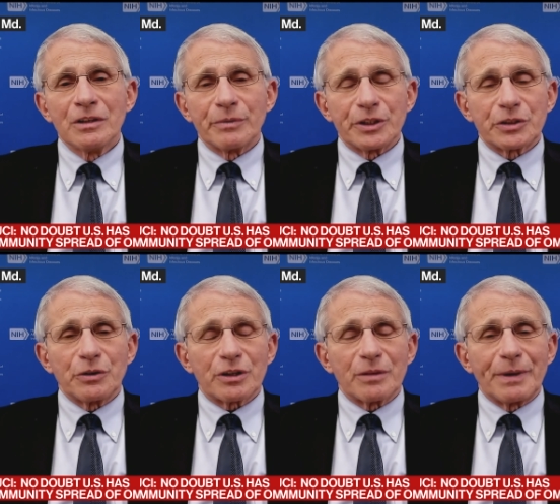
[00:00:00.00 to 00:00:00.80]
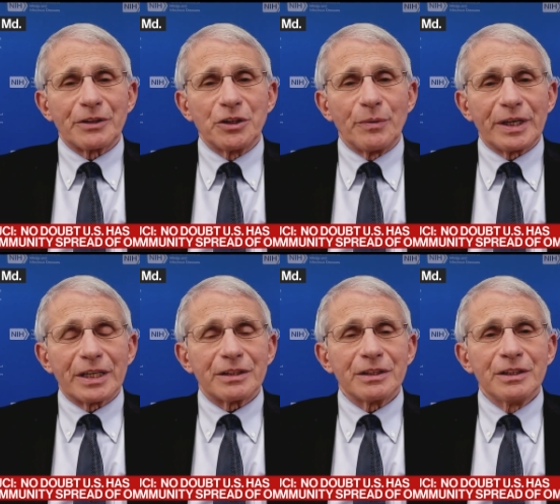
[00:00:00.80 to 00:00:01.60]
when you talk about doing
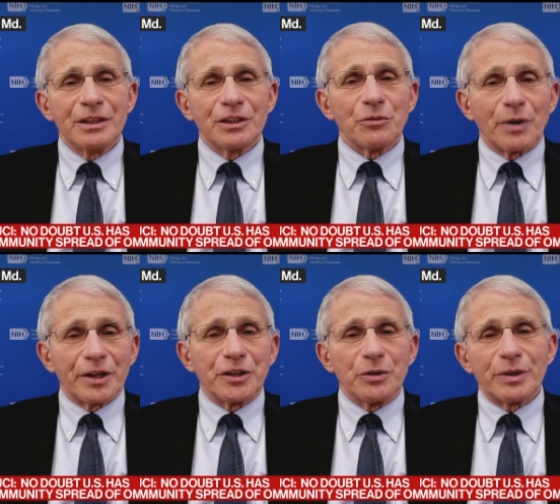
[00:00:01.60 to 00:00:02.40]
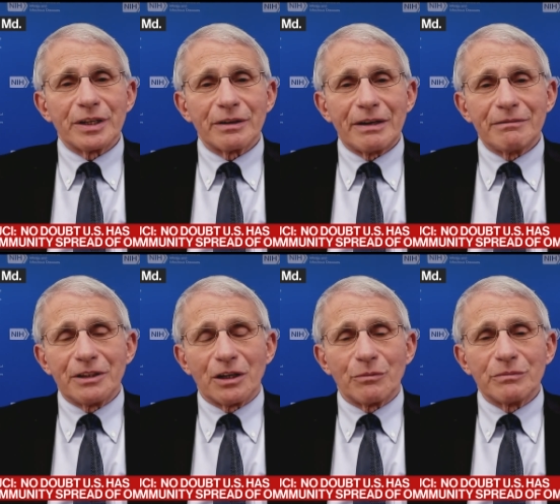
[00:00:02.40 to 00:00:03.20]
it, you want to do it, uh,
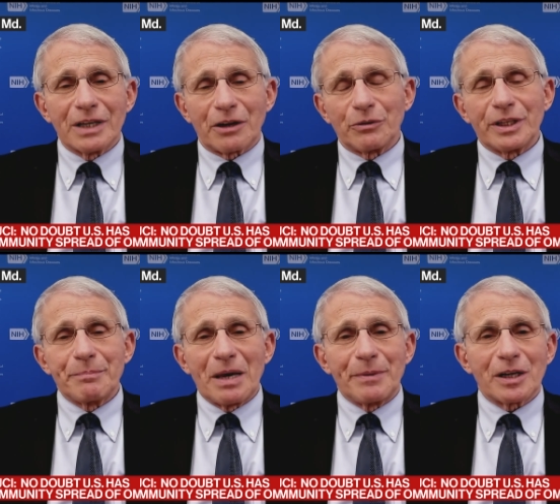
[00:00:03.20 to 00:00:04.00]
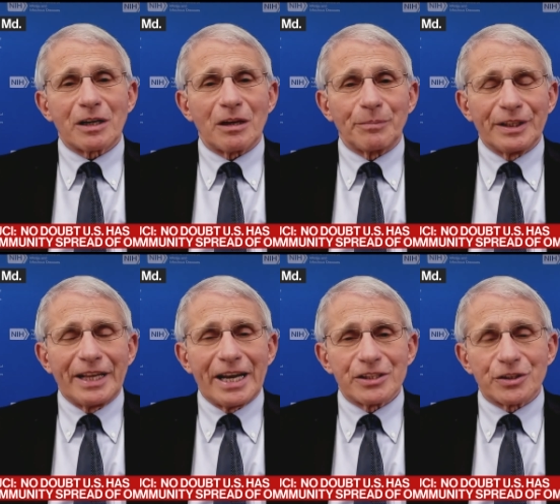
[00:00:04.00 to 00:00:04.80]
you know, not only maybe a couple of
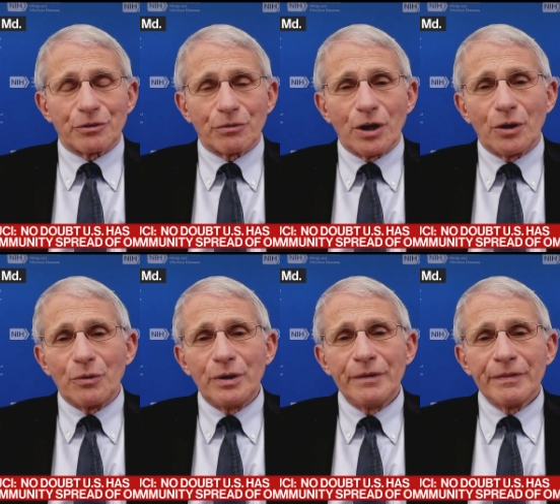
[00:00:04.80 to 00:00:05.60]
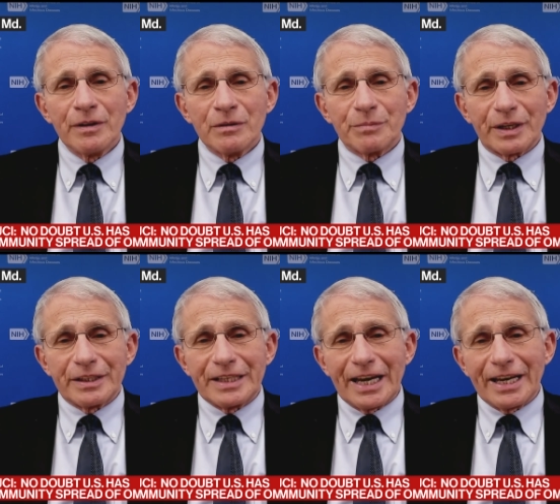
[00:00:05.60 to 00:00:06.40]
days in a row, but a
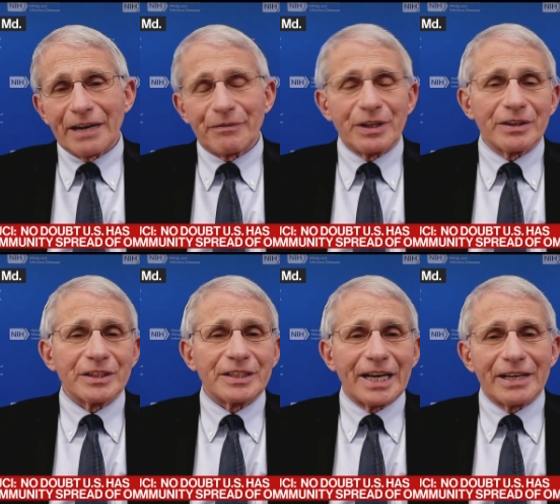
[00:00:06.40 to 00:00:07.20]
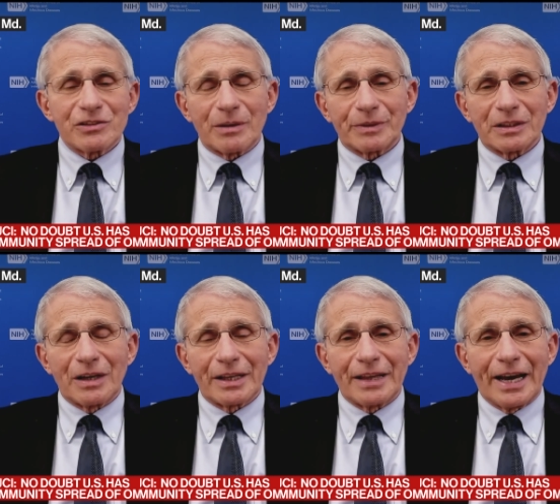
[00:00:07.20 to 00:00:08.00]
day every other day, something
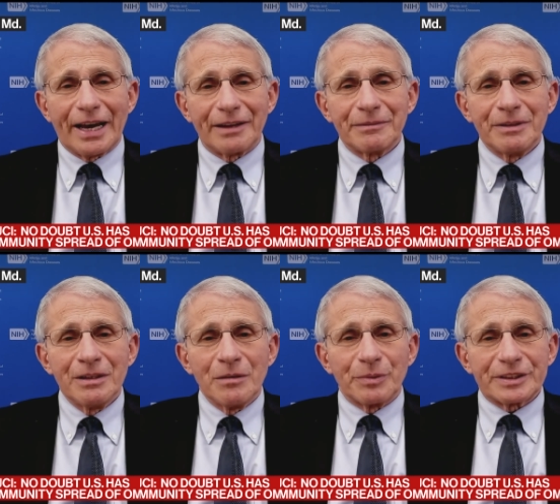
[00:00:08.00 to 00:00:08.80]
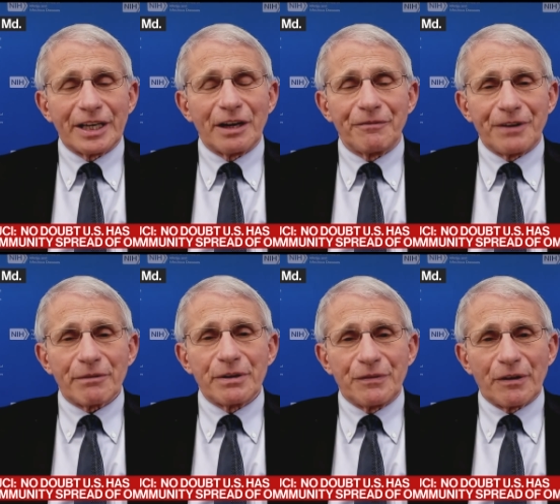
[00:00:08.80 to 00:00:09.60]
like that. But they are
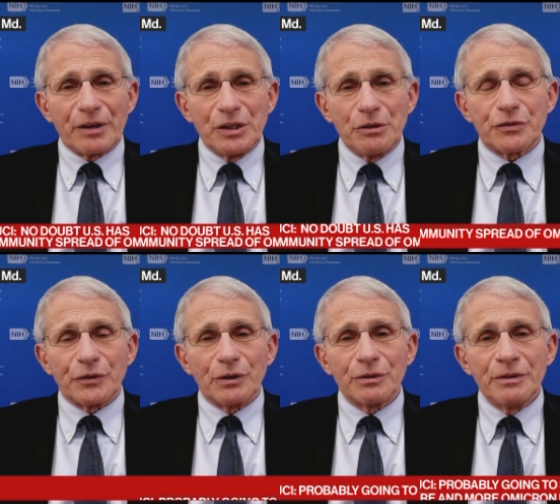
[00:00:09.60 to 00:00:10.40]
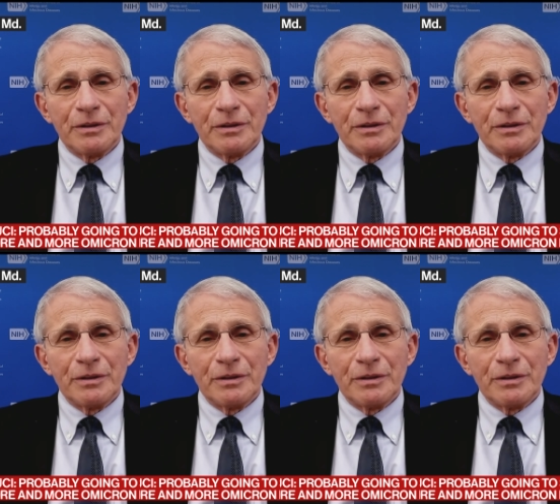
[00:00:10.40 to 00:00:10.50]
very, very useful